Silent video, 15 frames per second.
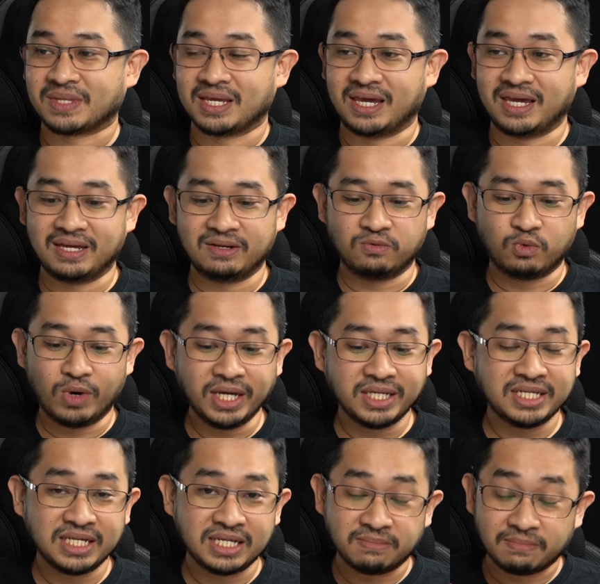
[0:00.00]
And why is
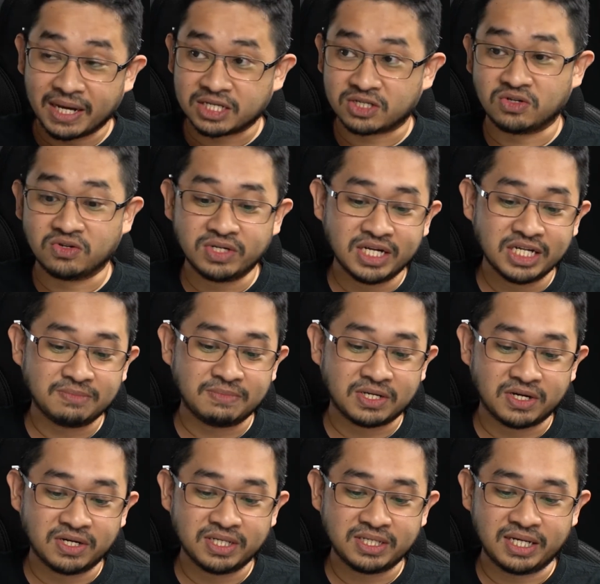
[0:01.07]
it in Barcelona? Is
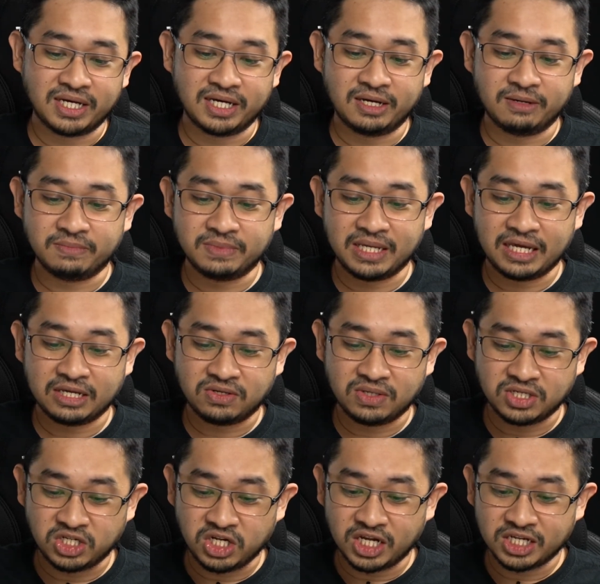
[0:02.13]
because the
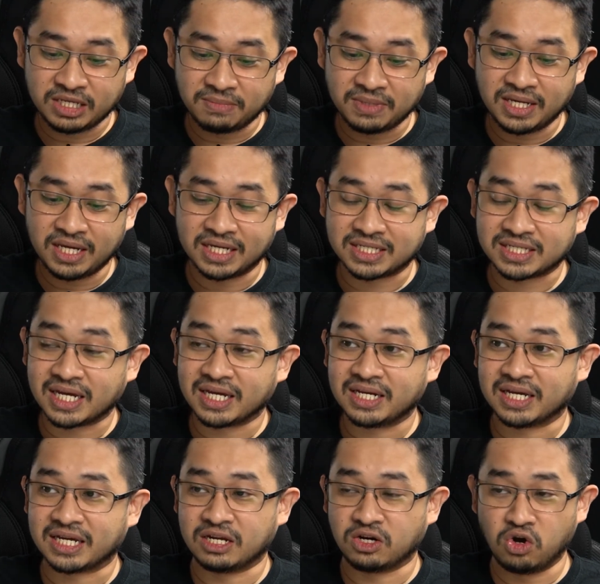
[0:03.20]
GSMA has
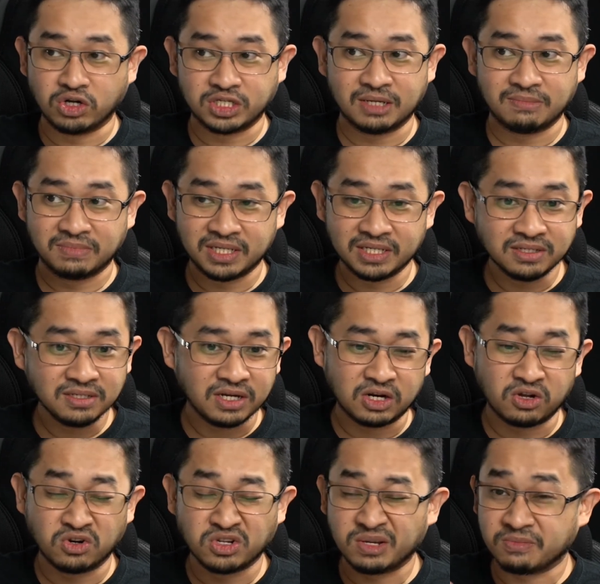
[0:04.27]
signed a long-term deal, a
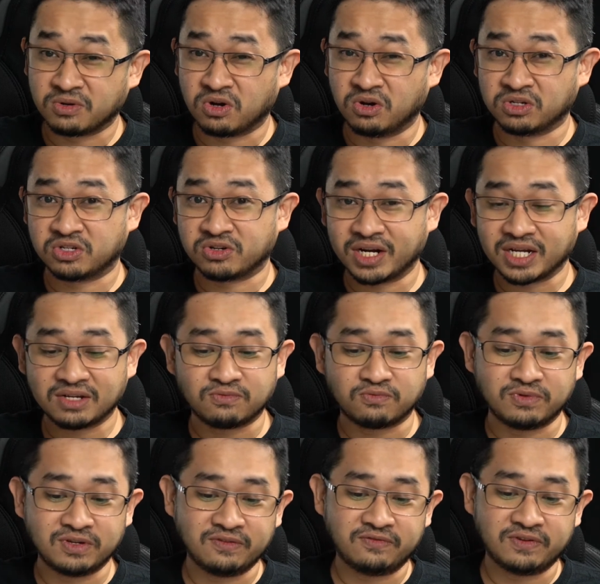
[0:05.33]
long-term contract
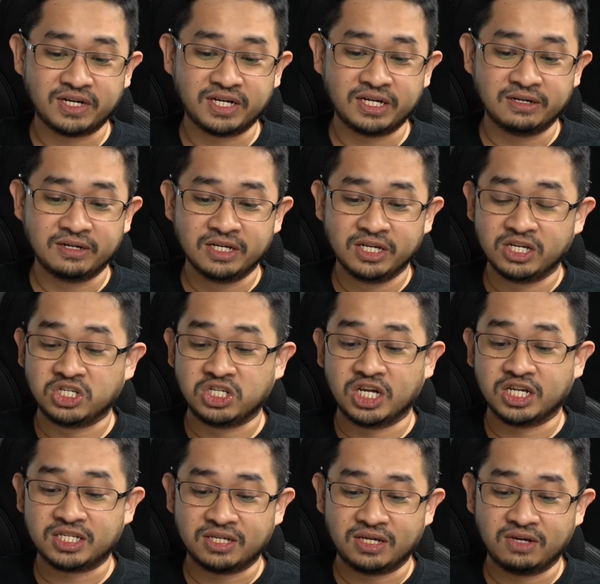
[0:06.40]
with
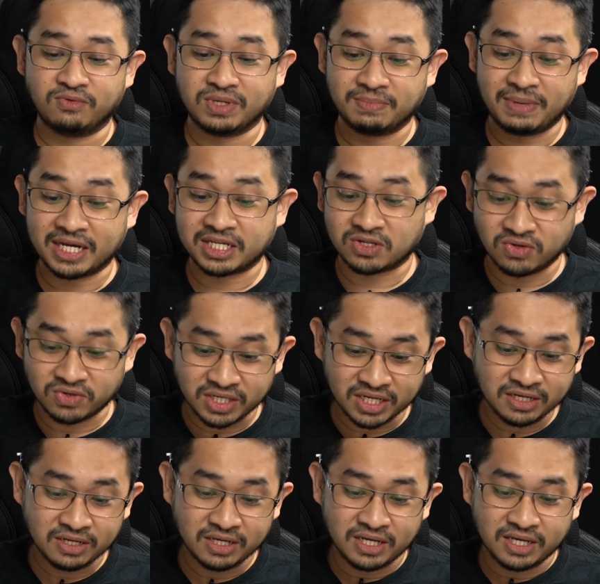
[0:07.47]
with
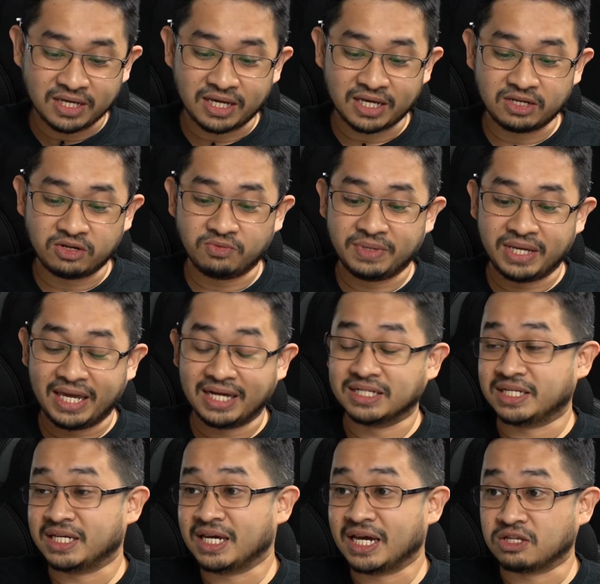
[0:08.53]
Barcelona, and it will be
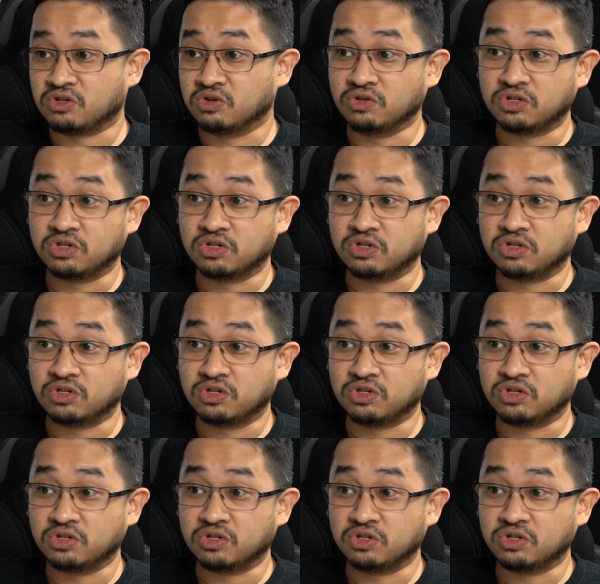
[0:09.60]
held there until